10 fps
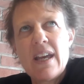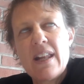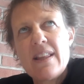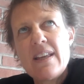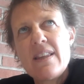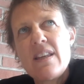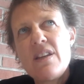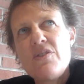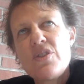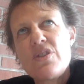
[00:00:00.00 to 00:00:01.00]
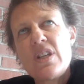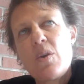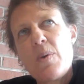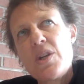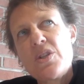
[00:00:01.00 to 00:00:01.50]
And I think the interesting
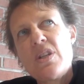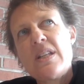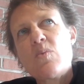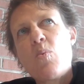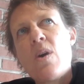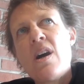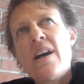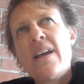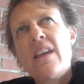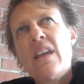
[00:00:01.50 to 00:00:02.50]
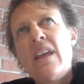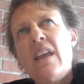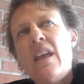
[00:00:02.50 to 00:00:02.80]
question is why